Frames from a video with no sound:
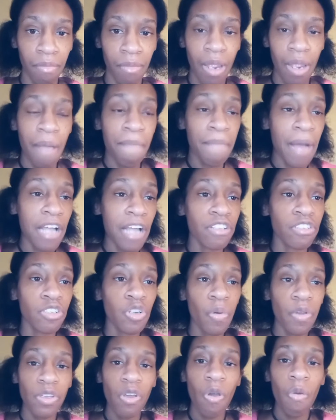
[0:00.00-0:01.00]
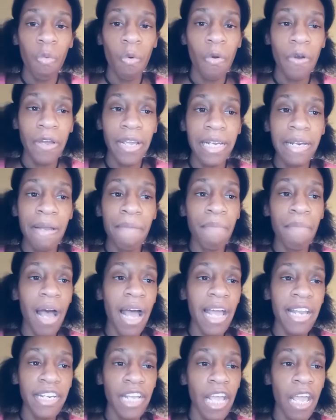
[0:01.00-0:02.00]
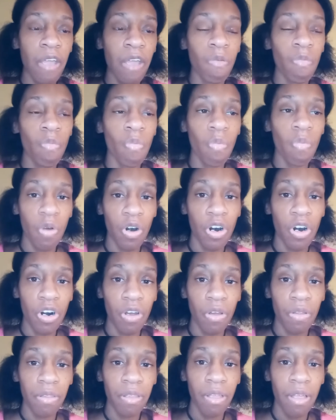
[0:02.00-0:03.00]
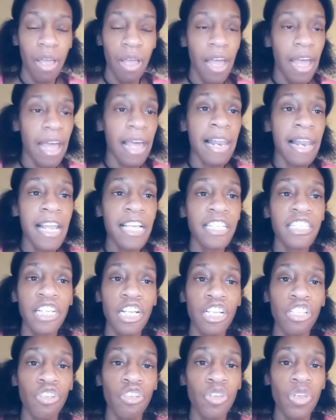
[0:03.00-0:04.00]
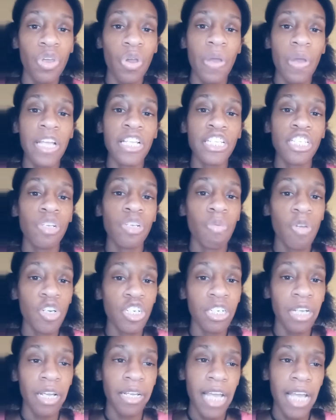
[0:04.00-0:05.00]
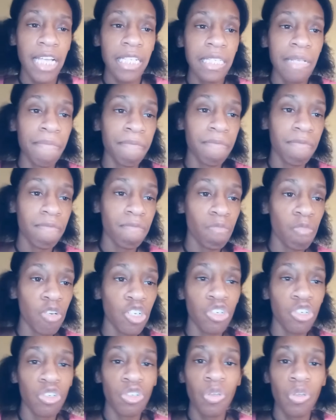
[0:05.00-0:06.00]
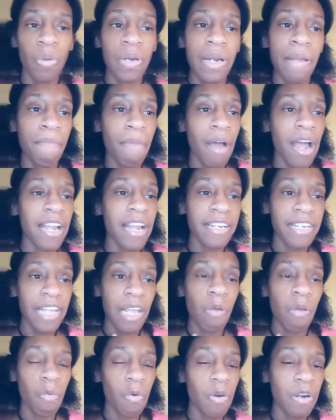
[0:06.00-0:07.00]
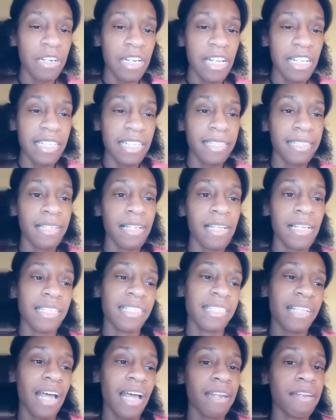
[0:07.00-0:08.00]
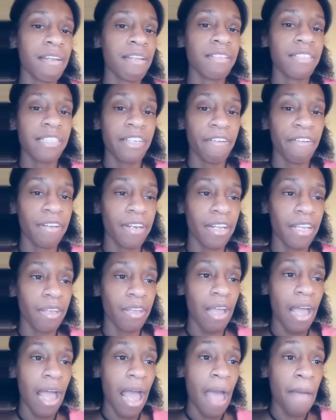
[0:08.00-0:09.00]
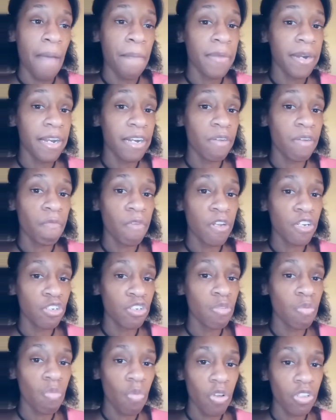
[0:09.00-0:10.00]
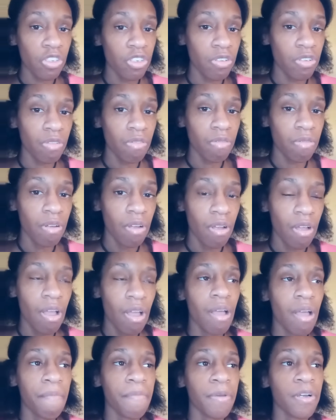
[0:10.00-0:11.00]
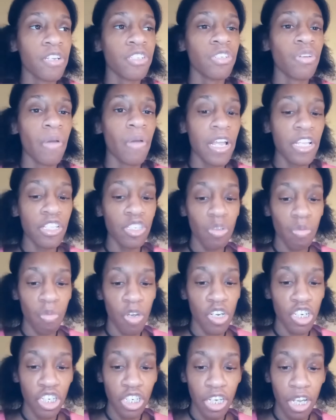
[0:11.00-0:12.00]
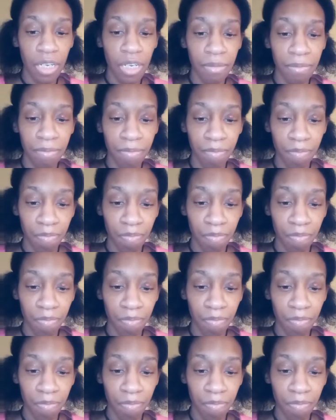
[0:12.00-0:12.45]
by doing your work in the mundane world and listening to your intuition in case what you do in the mundane world is not necessarily happening the way you want to, because your intuition